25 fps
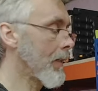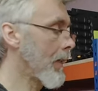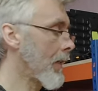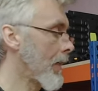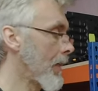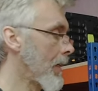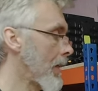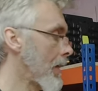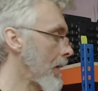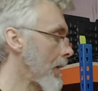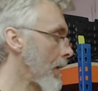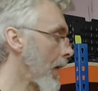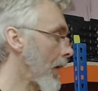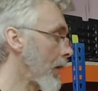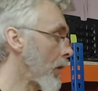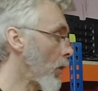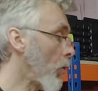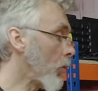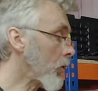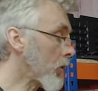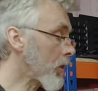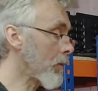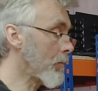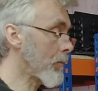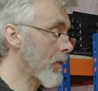And it
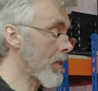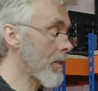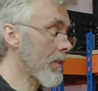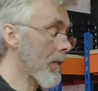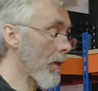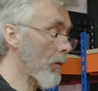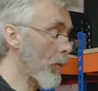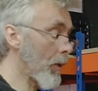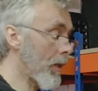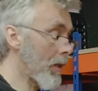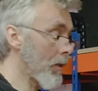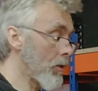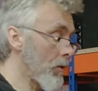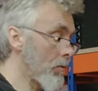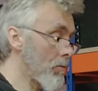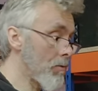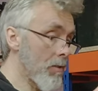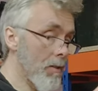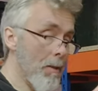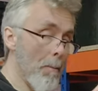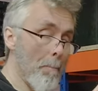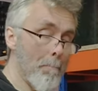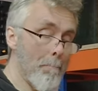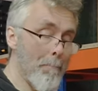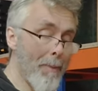also means that we can use
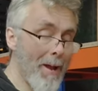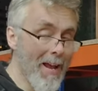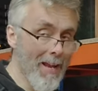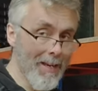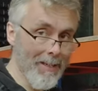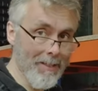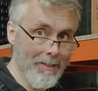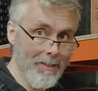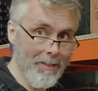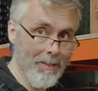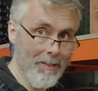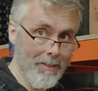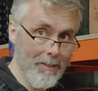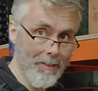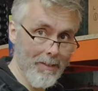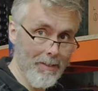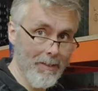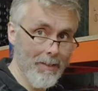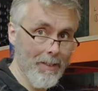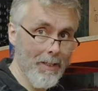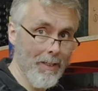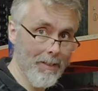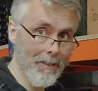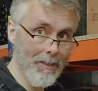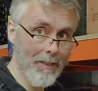the best
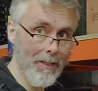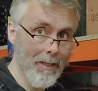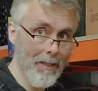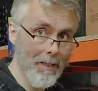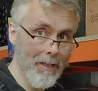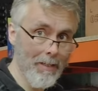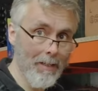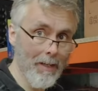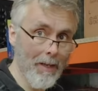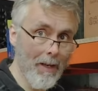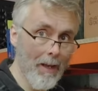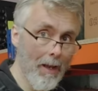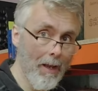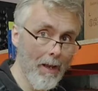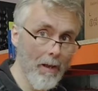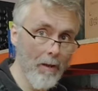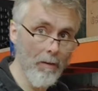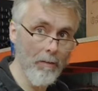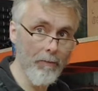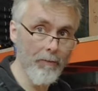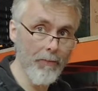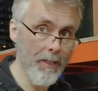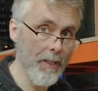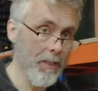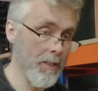16 out
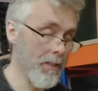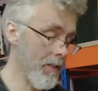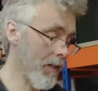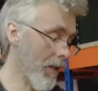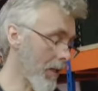of these